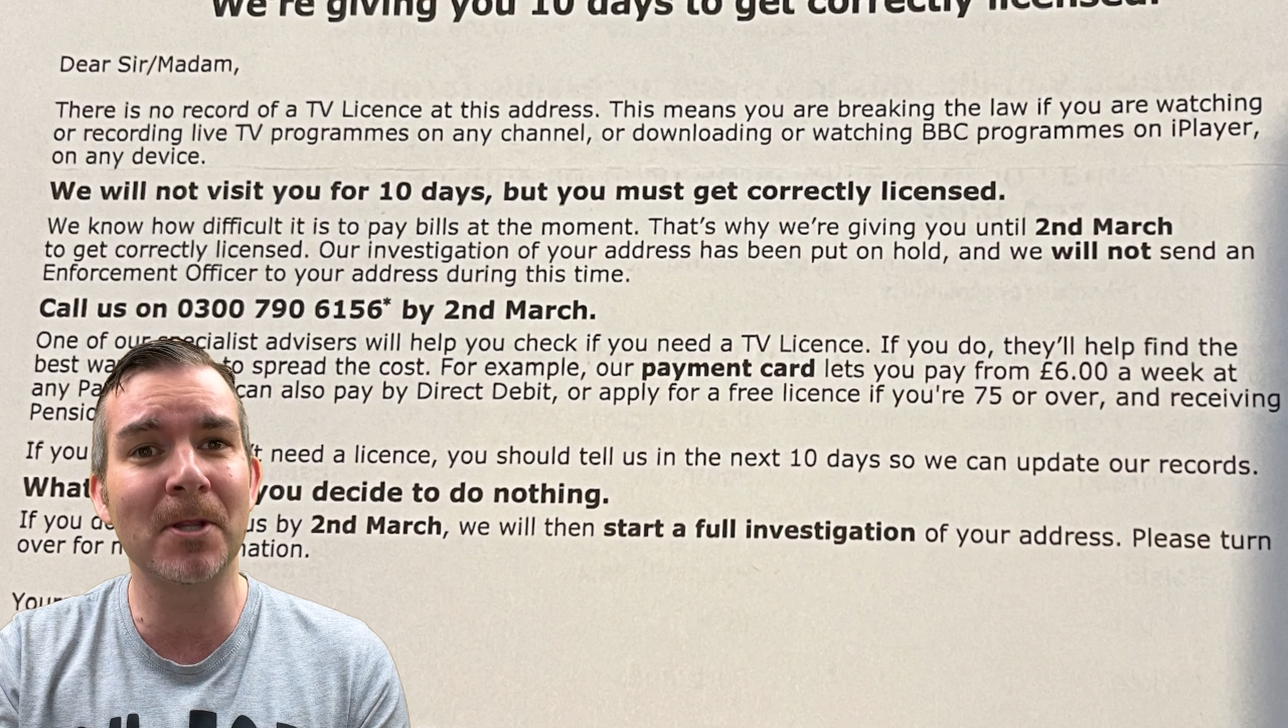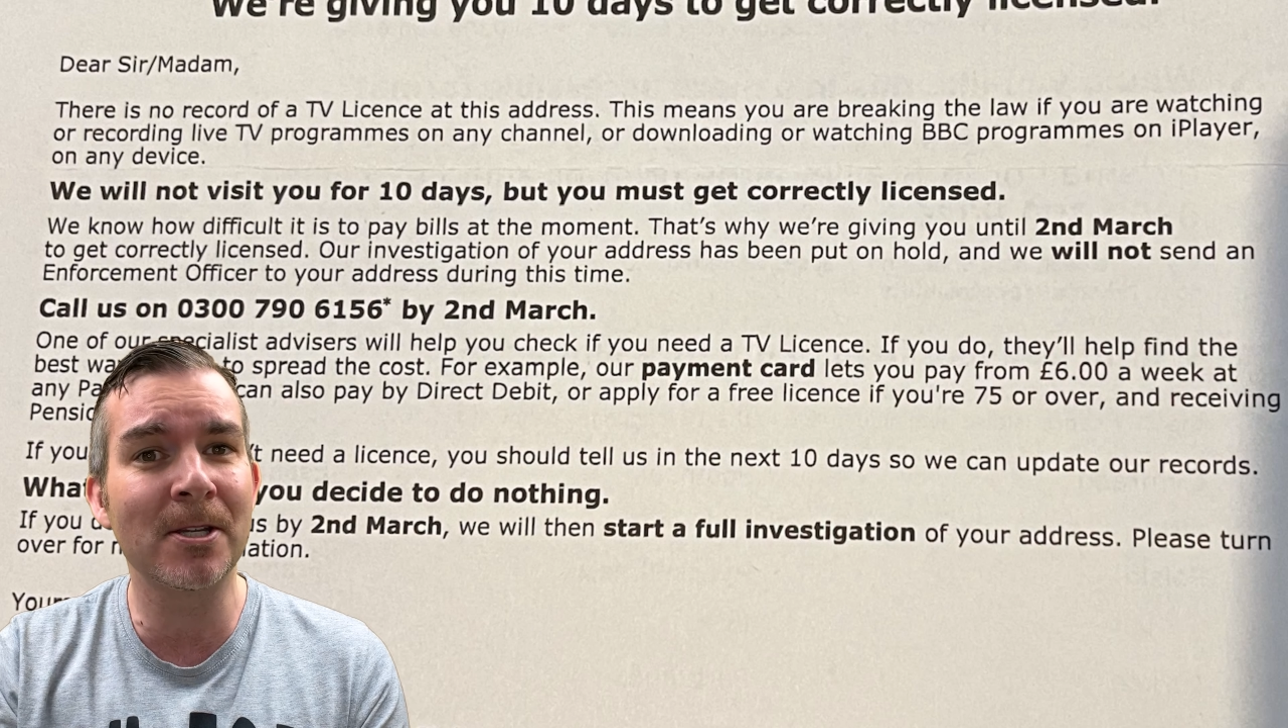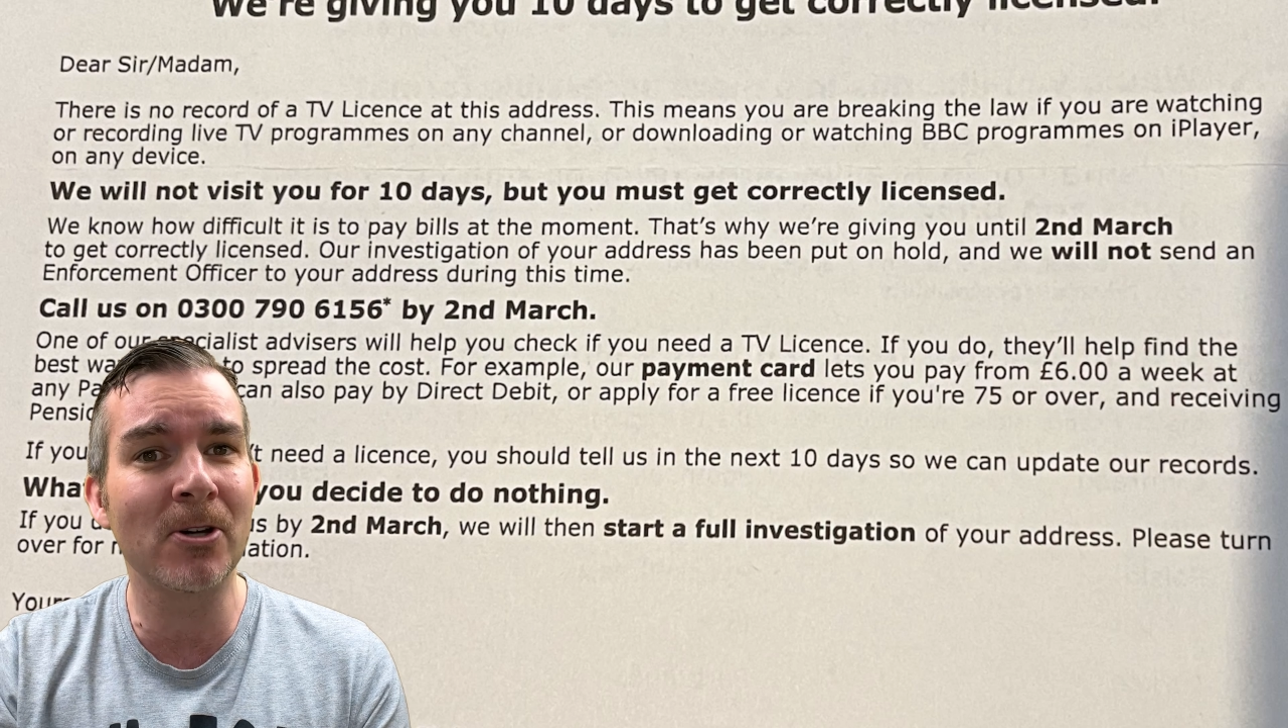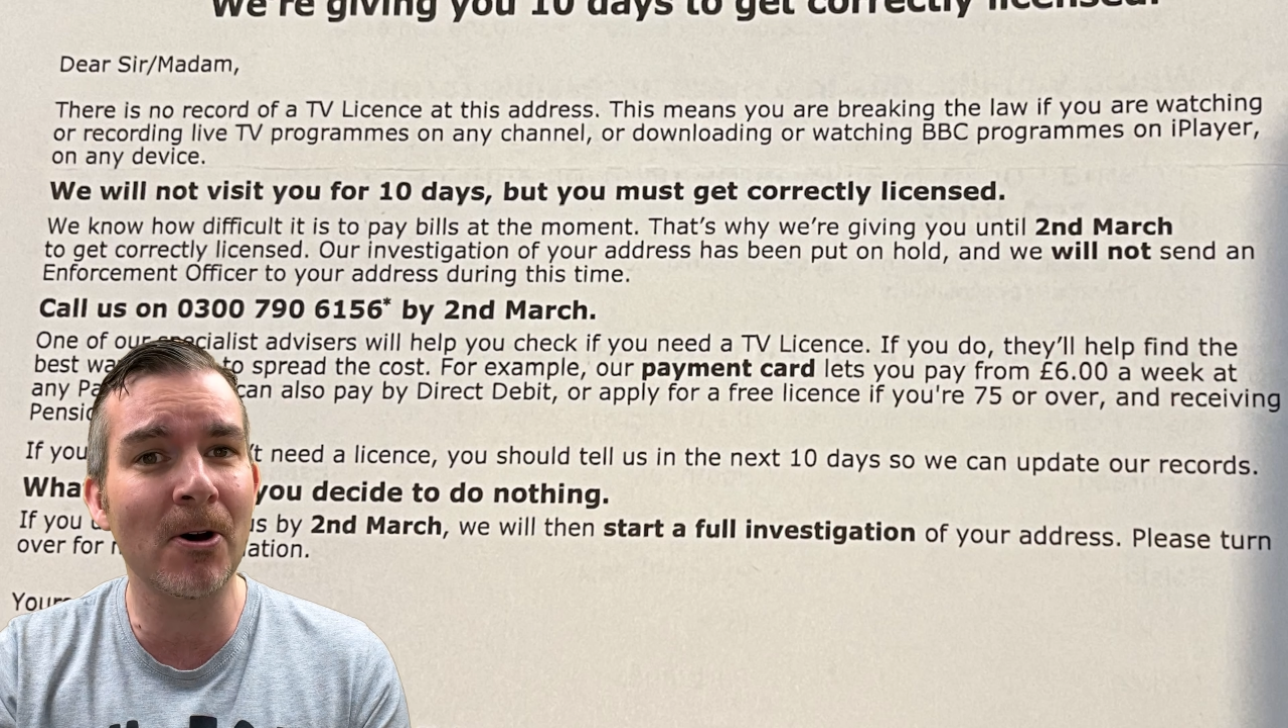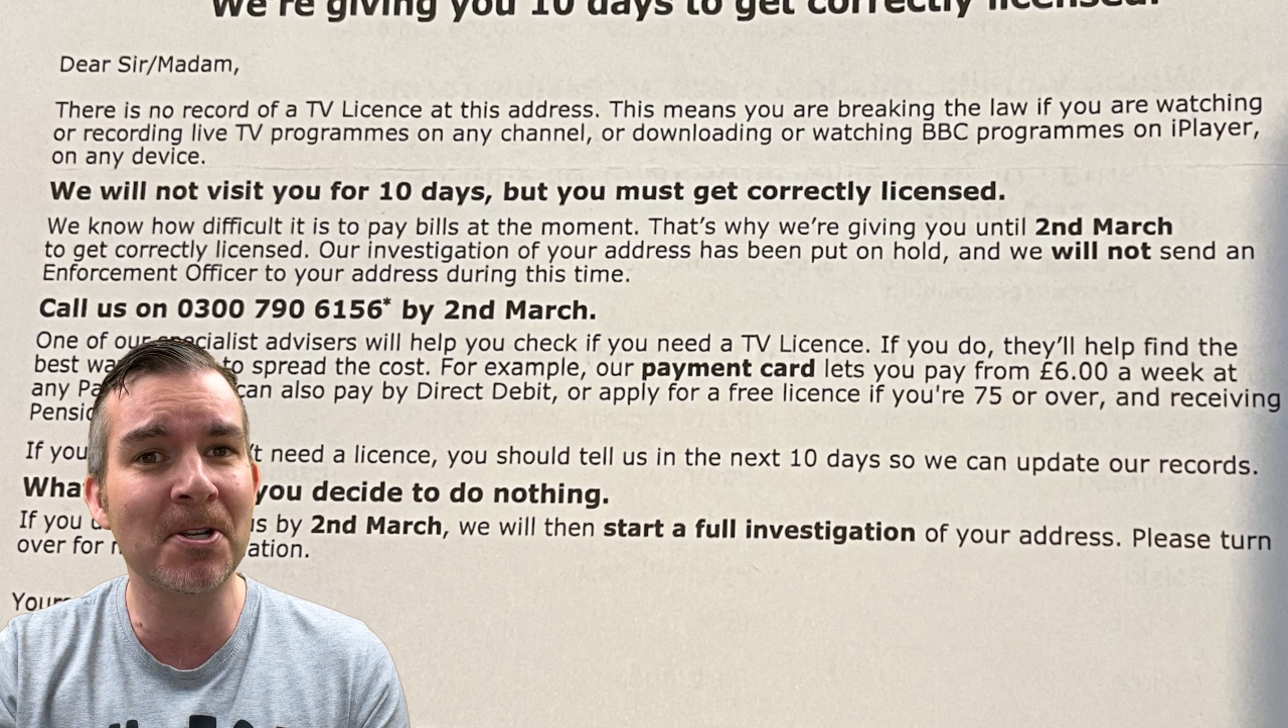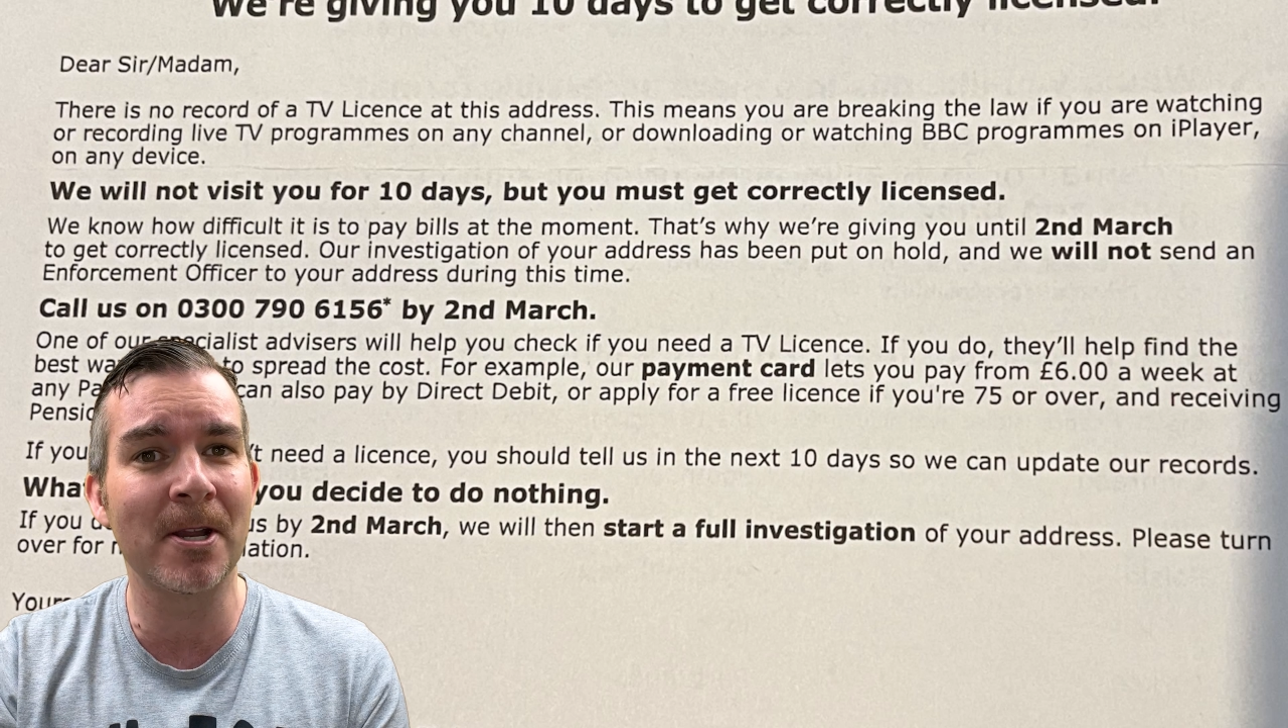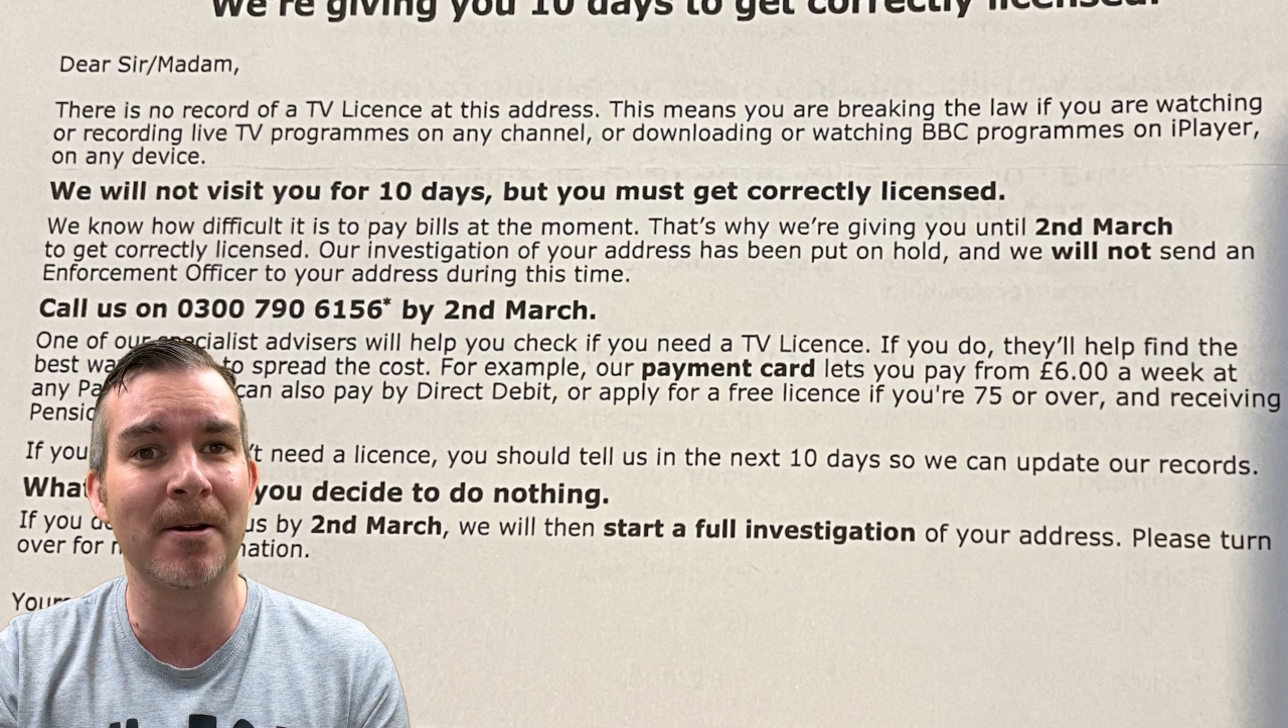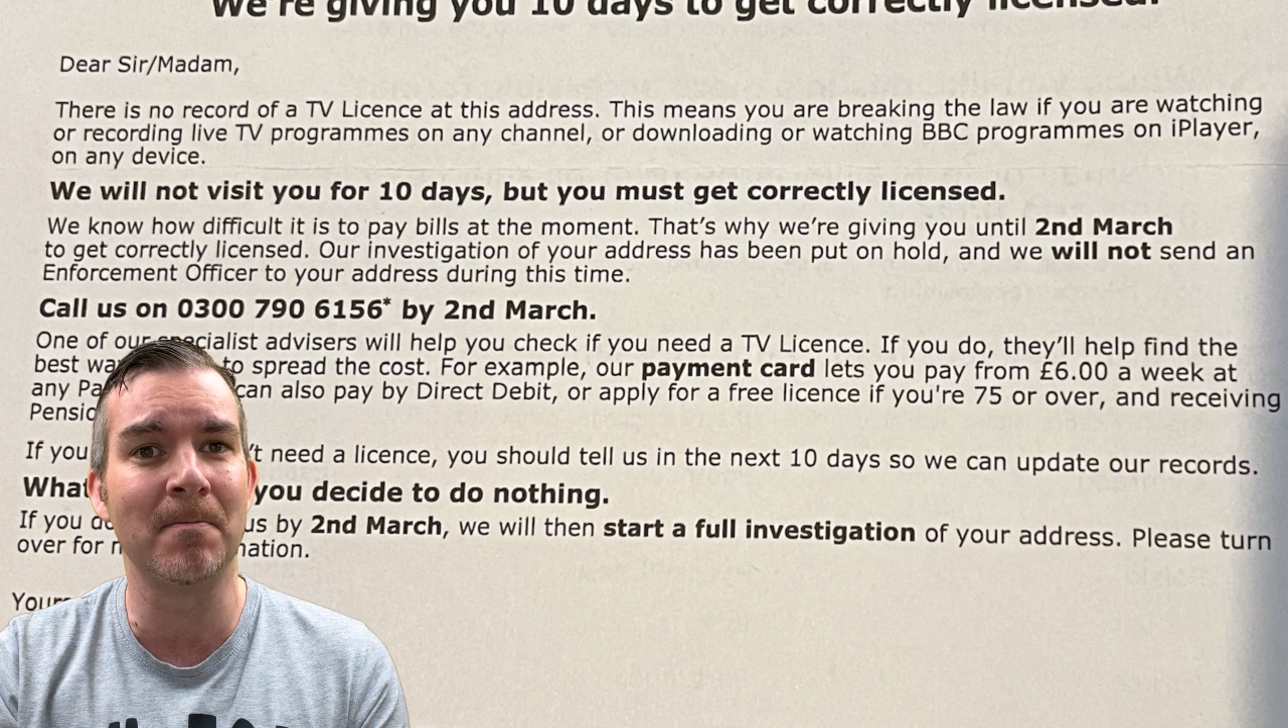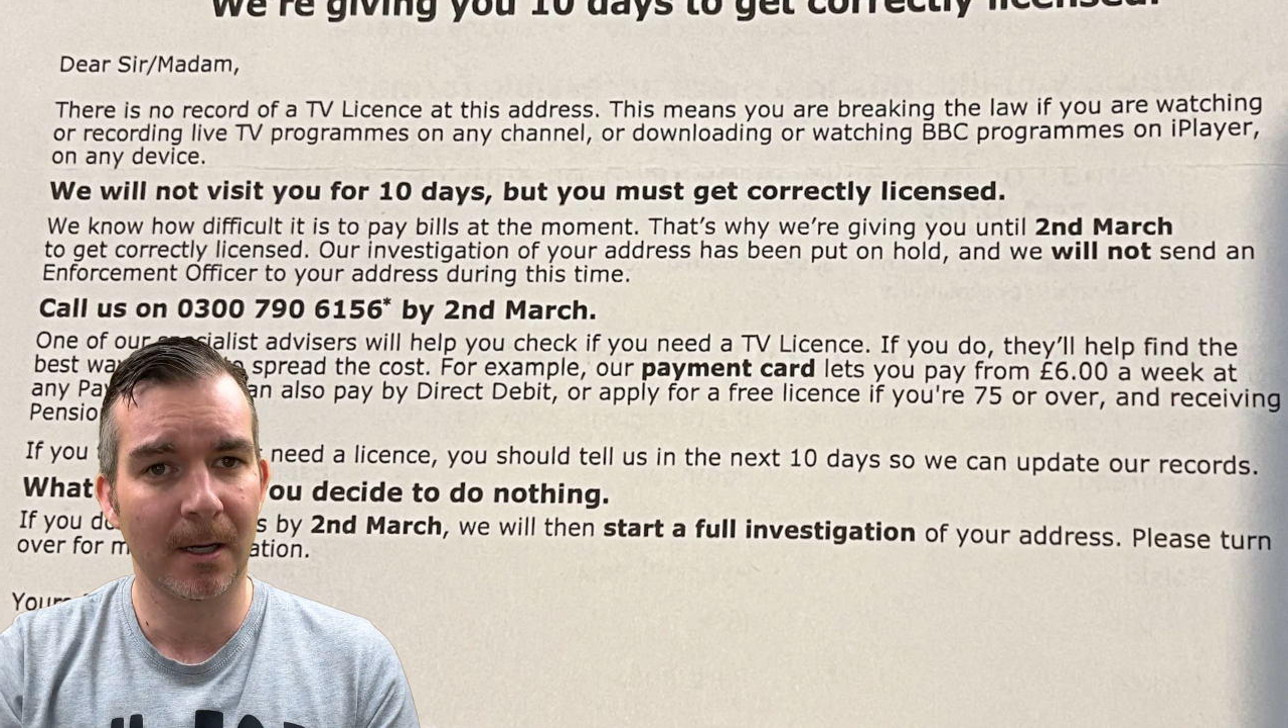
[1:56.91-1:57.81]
the door to them.